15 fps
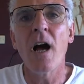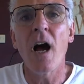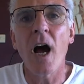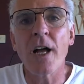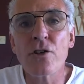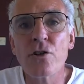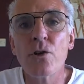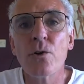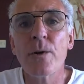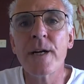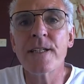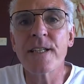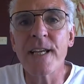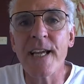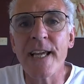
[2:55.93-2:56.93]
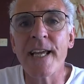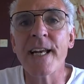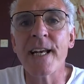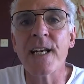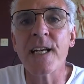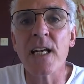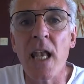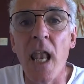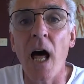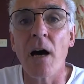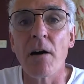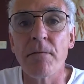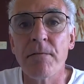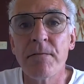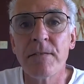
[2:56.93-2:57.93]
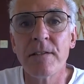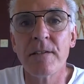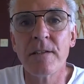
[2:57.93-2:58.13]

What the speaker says: I do it in love.